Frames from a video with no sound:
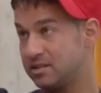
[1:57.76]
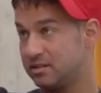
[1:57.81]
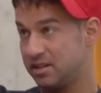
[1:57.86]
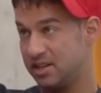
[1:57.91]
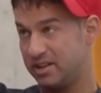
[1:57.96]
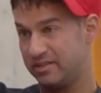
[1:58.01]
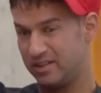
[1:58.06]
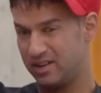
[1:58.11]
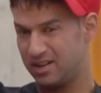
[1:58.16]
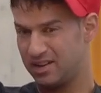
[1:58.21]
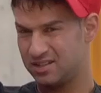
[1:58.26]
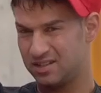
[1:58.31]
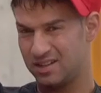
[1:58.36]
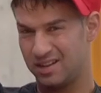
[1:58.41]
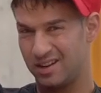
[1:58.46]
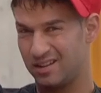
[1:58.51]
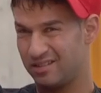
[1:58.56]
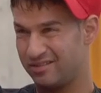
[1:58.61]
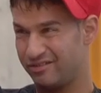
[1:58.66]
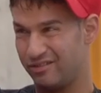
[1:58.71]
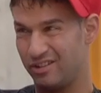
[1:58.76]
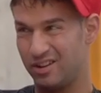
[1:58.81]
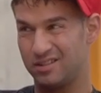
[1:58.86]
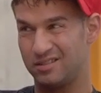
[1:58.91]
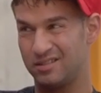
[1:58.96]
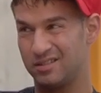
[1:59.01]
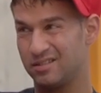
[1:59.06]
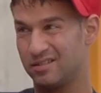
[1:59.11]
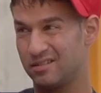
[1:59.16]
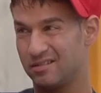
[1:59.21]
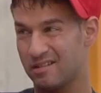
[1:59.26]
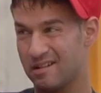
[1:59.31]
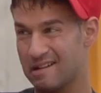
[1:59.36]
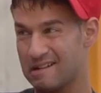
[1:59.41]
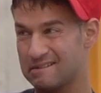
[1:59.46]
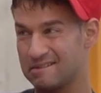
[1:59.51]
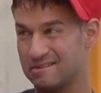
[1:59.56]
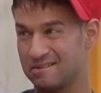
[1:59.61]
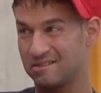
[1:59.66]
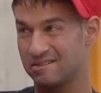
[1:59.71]
Even as like a friend.
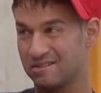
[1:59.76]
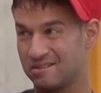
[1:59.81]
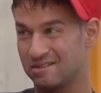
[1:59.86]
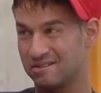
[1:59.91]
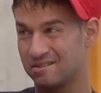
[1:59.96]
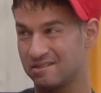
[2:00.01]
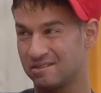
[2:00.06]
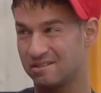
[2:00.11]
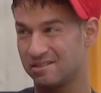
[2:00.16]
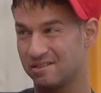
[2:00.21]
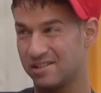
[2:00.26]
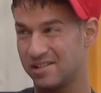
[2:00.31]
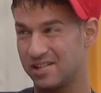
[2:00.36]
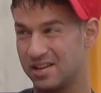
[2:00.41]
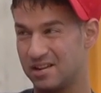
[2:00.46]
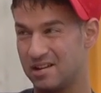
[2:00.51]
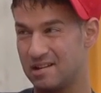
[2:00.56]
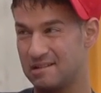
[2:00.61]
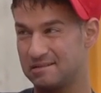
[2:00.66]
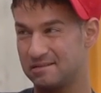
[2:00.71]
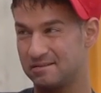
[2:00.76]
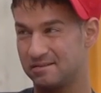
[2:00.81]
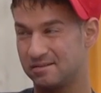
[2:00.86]
You know?